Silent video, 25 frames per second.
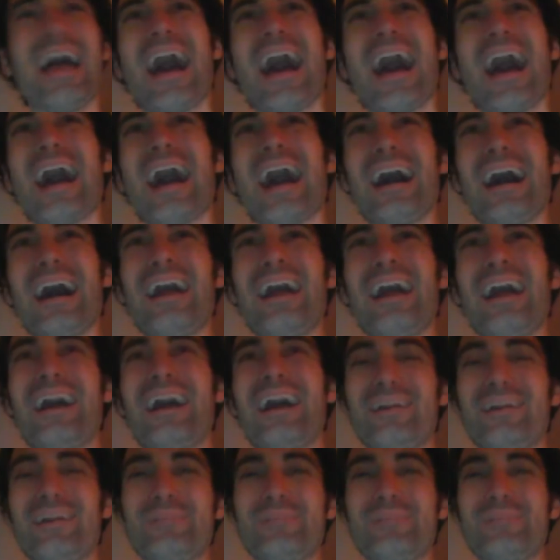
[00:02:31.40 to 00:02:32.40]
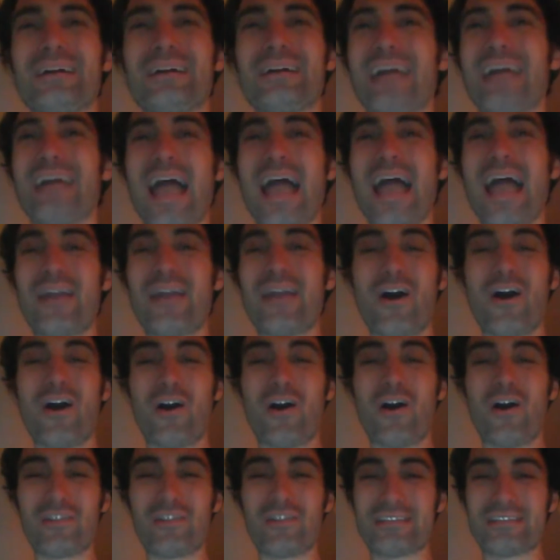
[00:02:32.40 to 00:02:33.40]
at
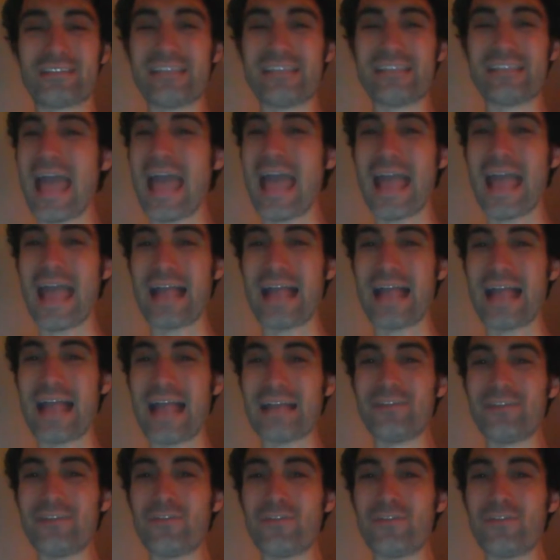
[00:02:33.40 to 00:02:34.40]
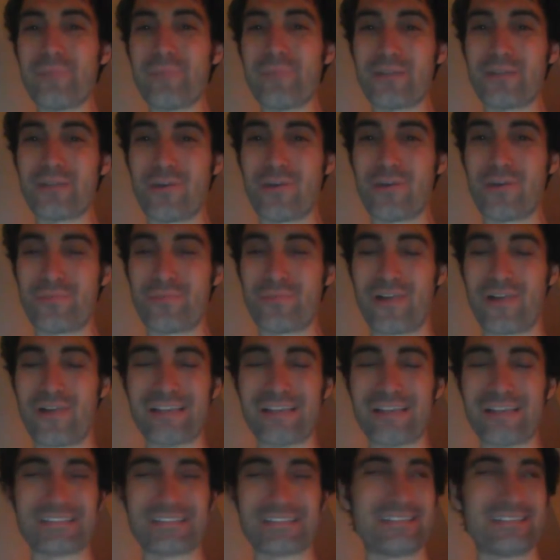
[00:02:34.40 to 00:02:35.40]
all today. I didn't know the Bitcoin
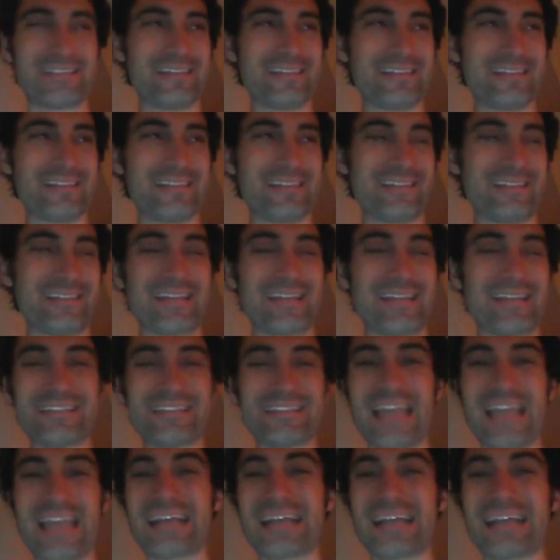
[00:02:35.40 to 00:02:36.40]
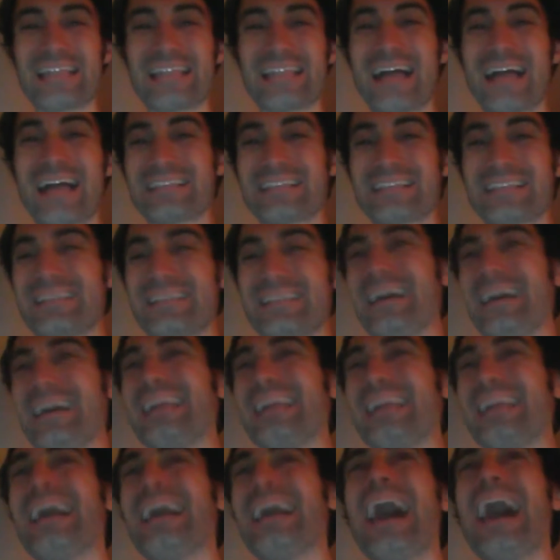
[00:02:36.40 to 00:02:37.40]
price until like 10 o'clock
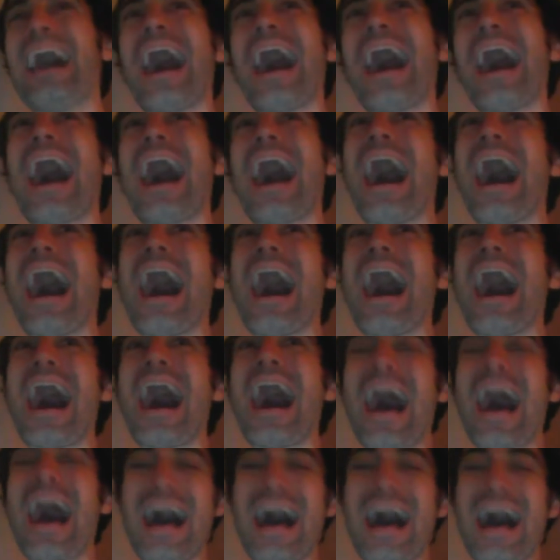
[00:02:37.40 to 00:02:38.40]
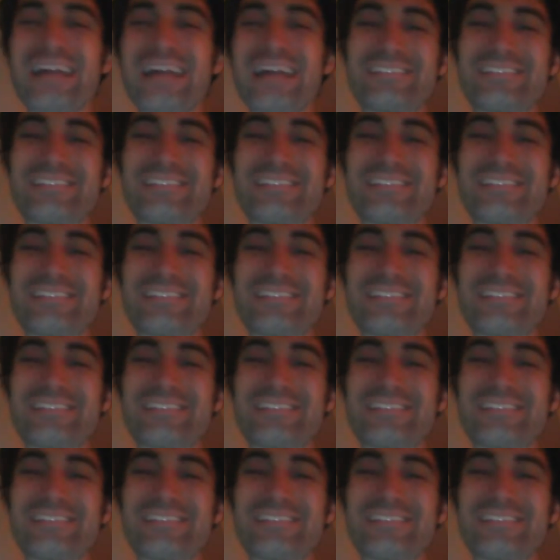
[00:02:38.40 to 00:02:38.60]
tonight. I'm